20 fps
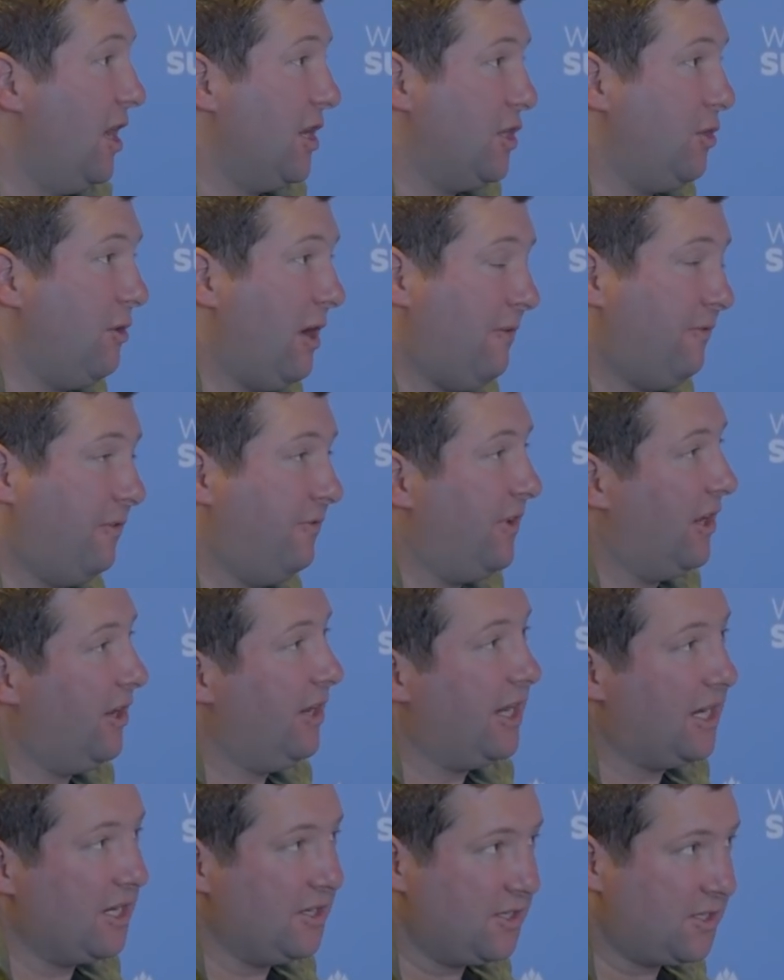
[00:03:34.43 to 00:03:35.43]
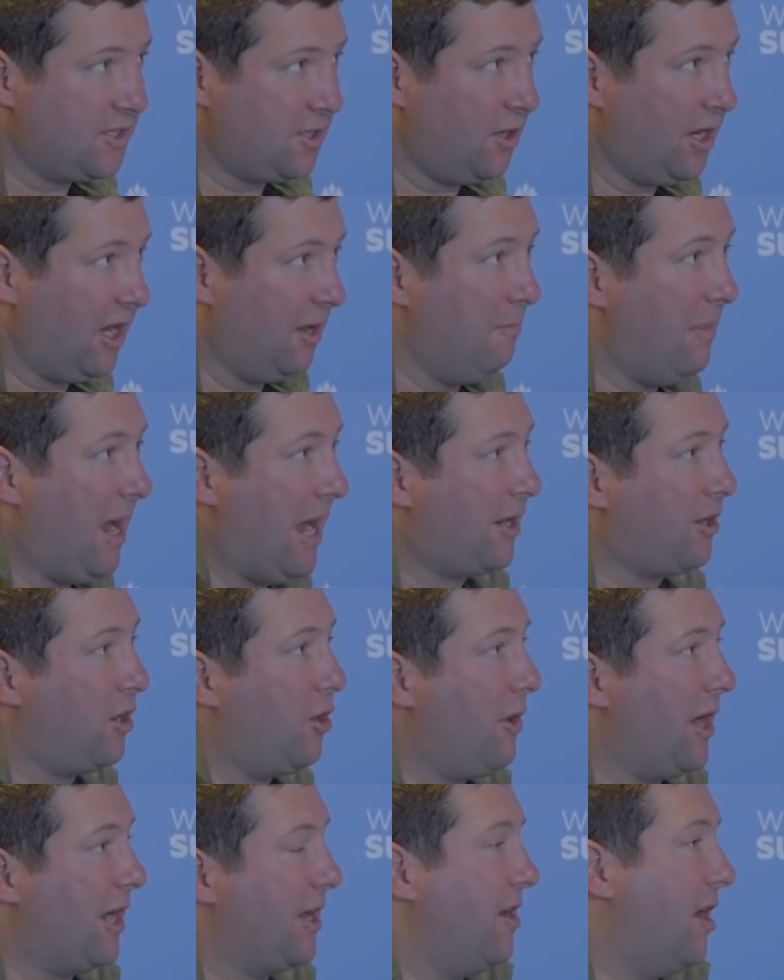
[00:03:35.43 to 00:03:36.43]
You have a very concerning
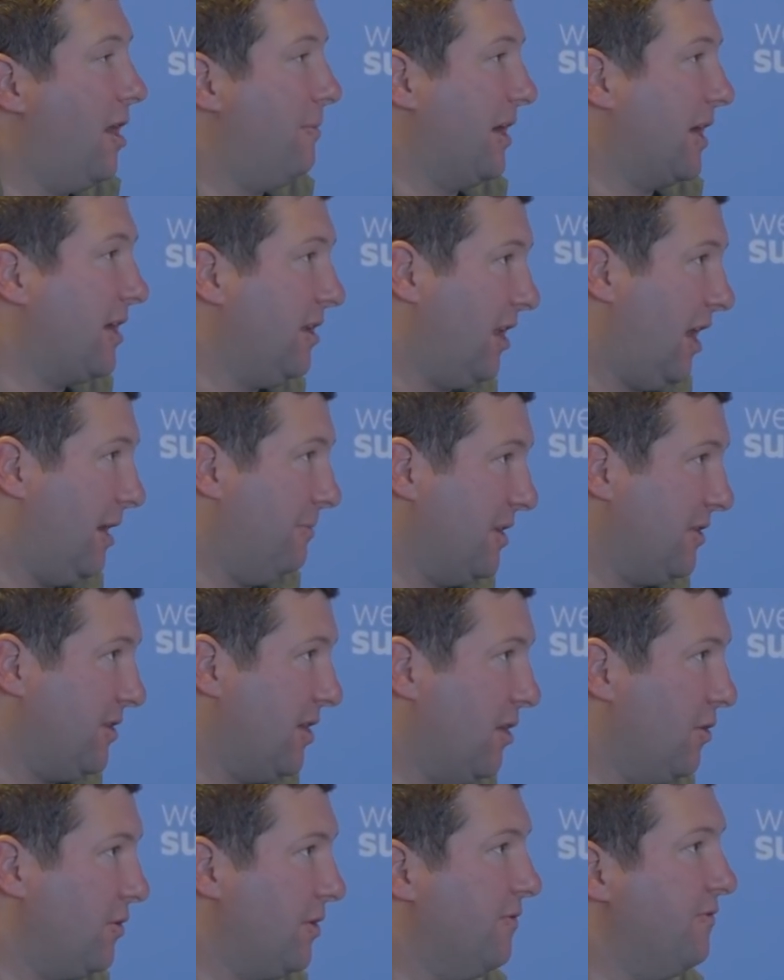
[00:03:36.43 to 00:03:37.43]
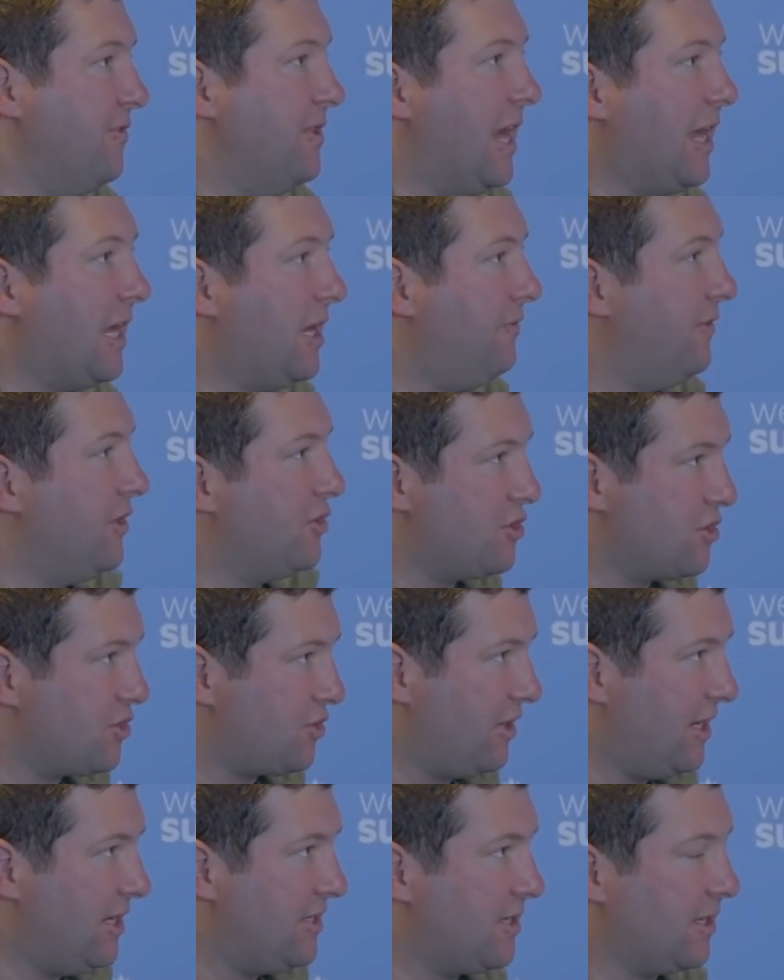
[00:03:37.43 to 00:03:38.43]
macroeconomic climate, though. You have negative
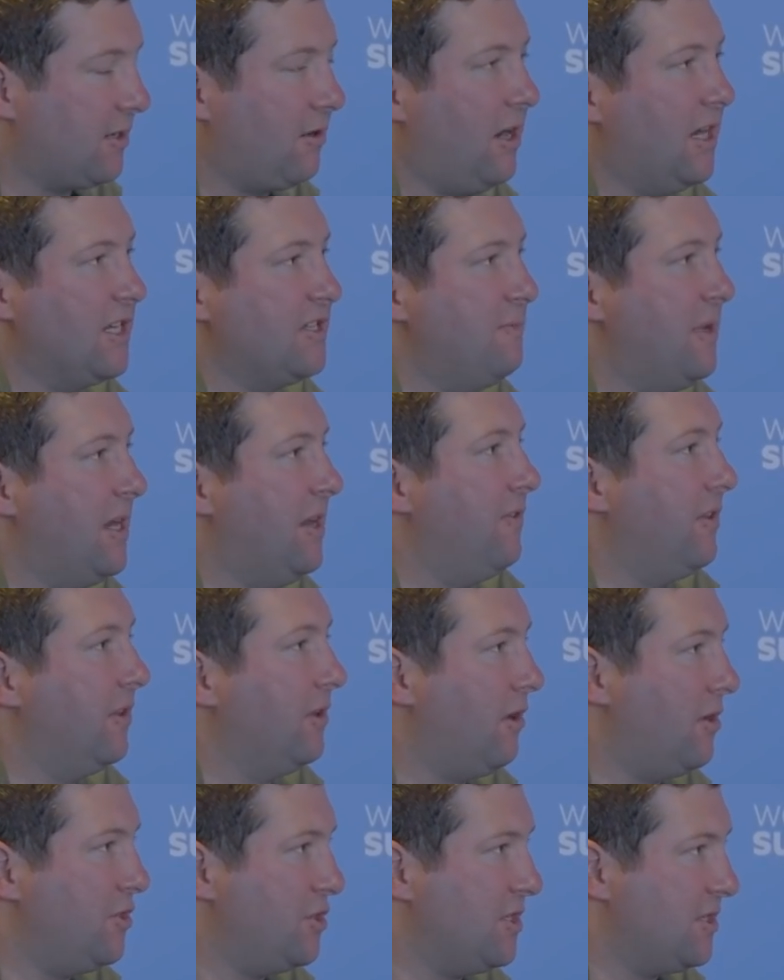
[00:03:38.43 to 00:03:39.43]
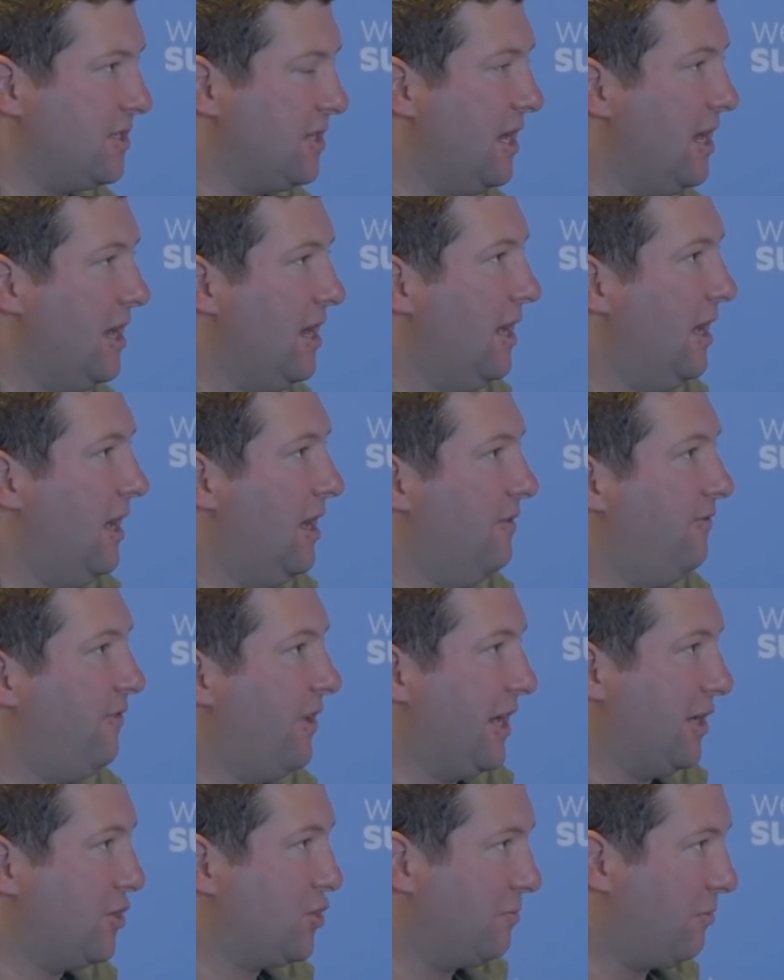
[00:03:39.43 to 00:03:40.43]
interest rates across many of the largest uh,
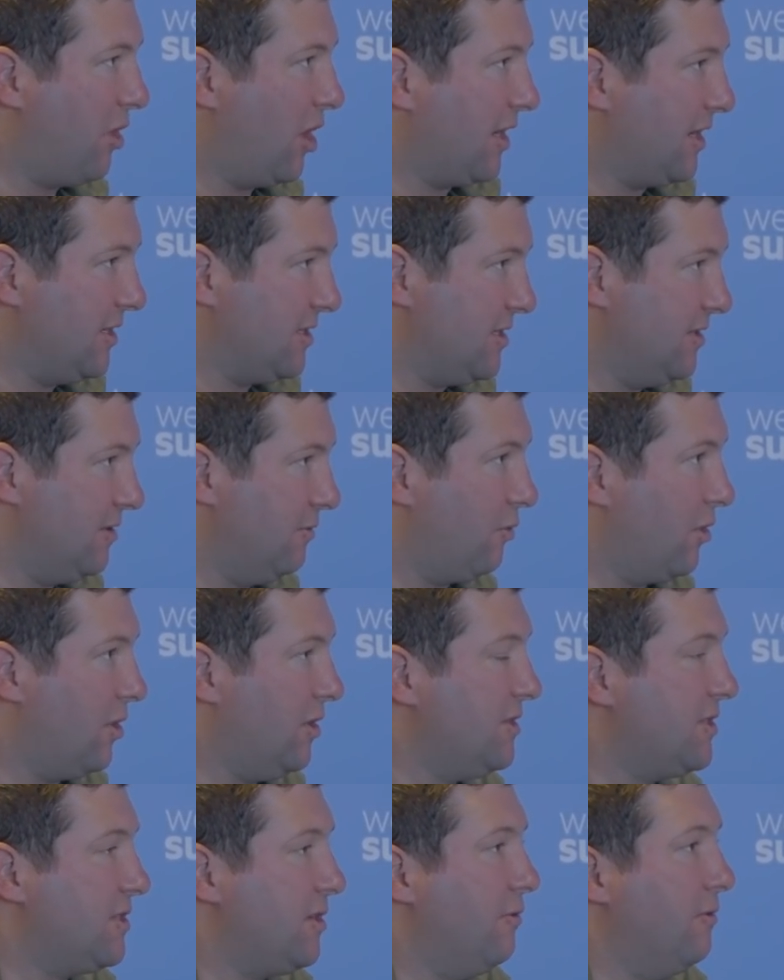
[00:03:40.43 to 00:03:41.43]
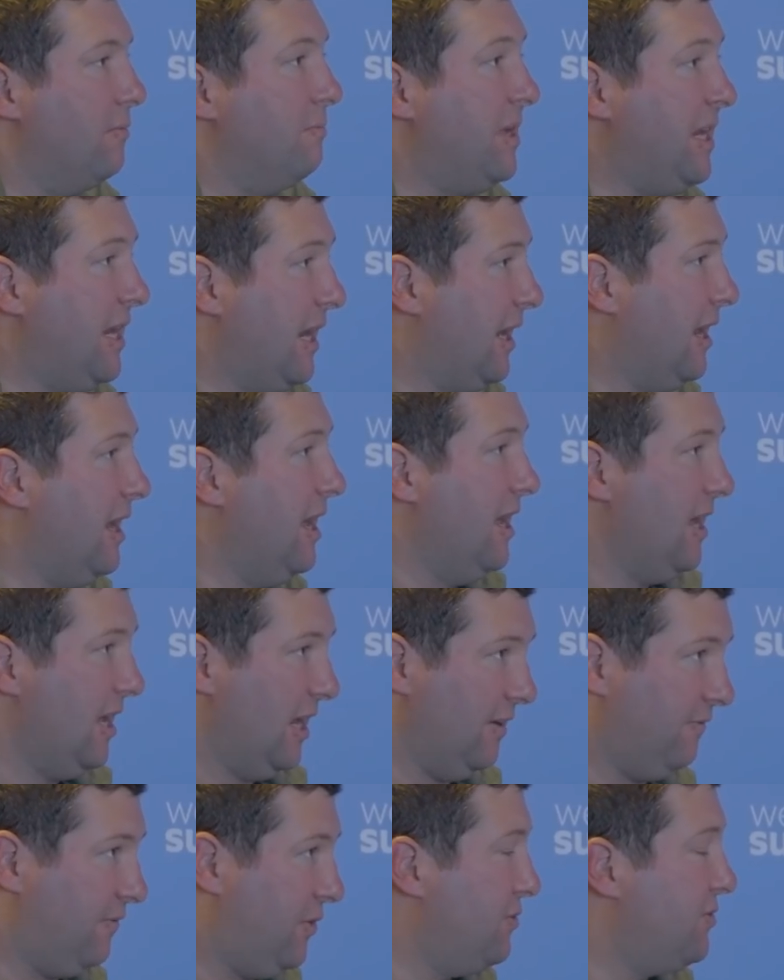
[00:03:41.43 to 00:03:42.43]
financial markets in the world. So meaning
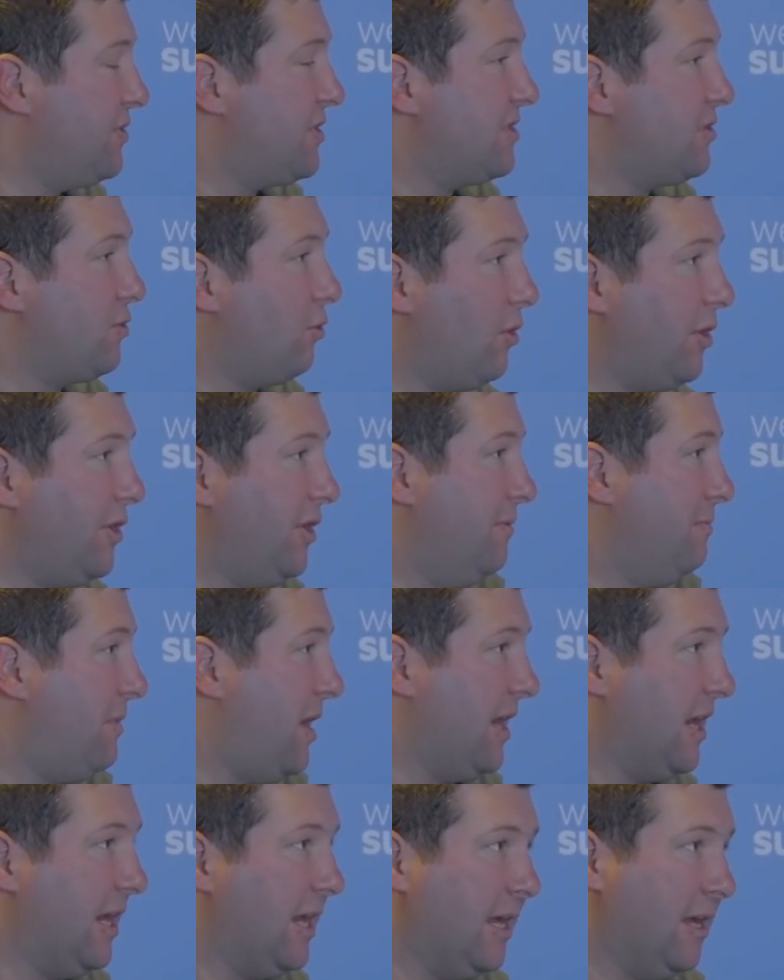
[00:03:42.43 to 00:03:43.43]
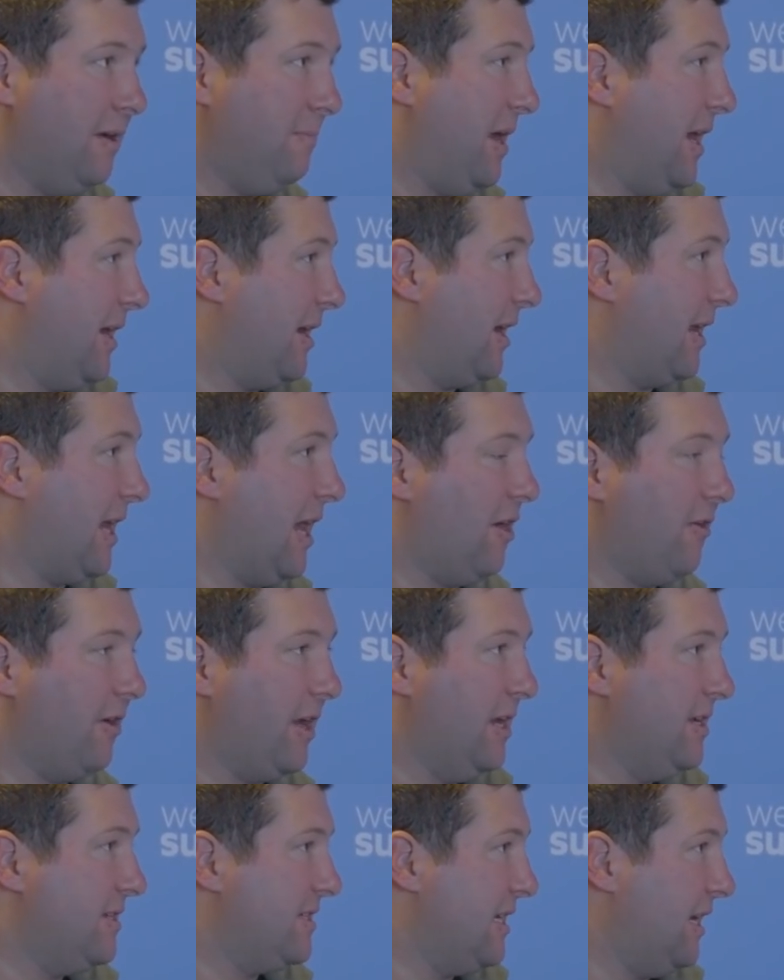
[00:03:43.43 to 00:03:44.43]
if you store your money in a bank account,
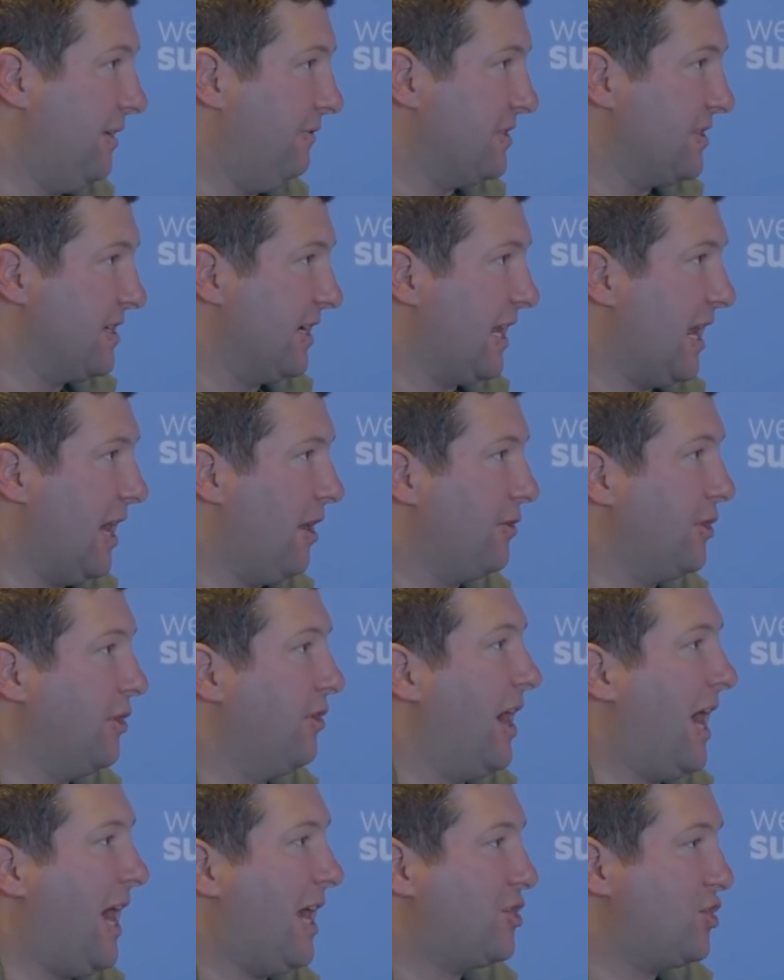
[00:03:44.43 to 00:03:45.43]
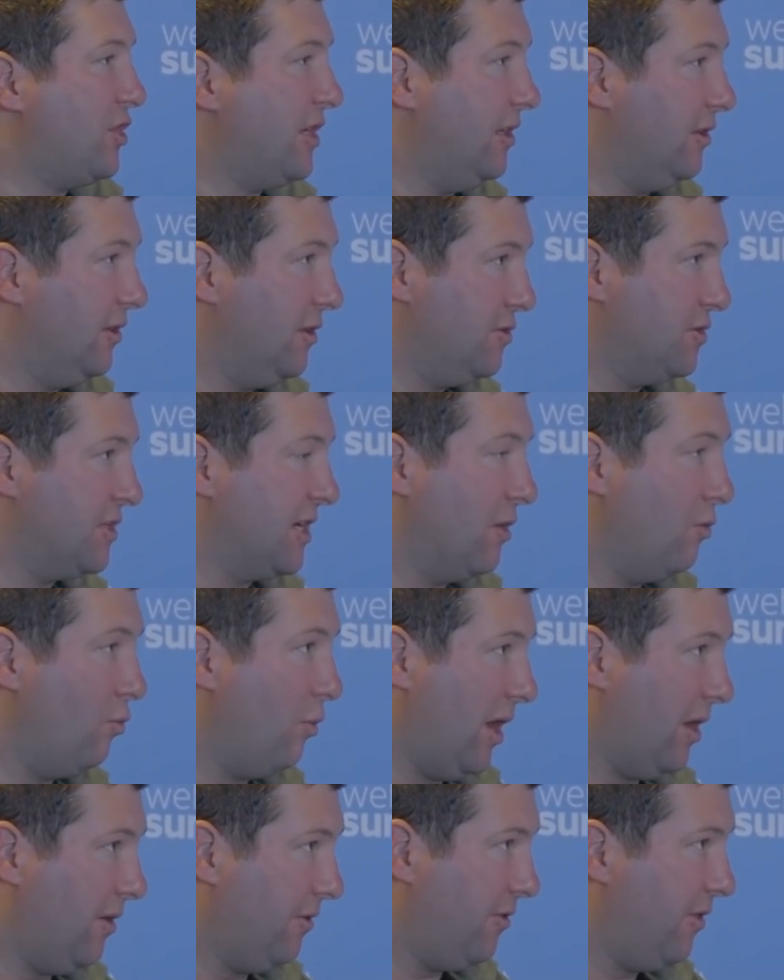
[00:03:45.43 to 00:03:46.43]
in a savings account, you're actually losing
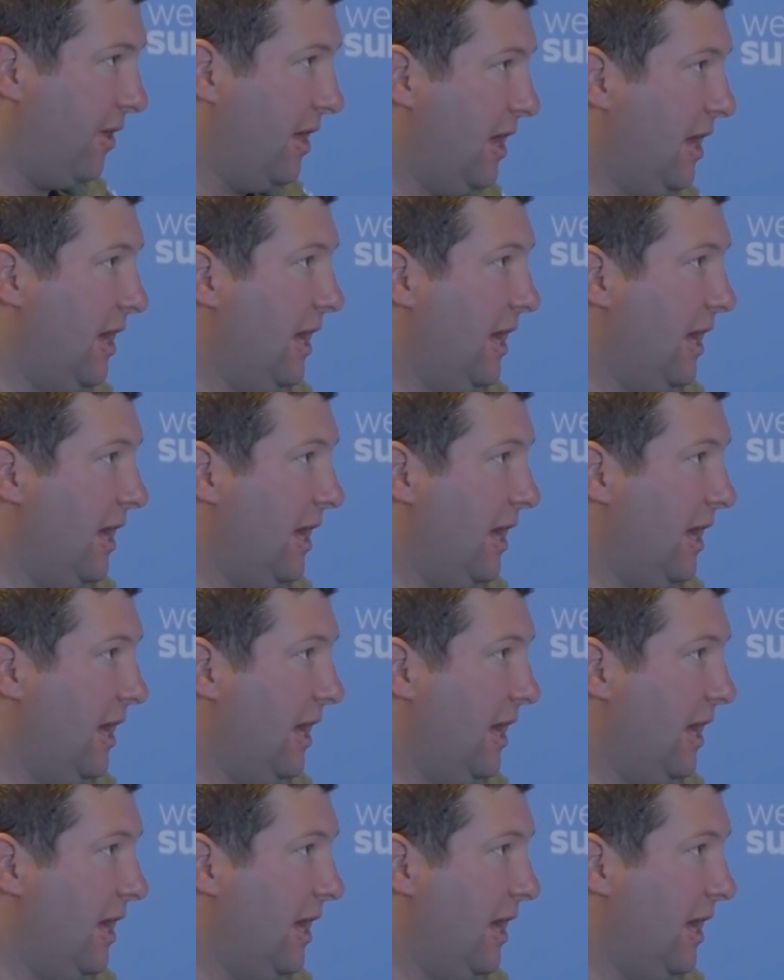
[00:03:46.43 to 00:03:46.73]
wealth.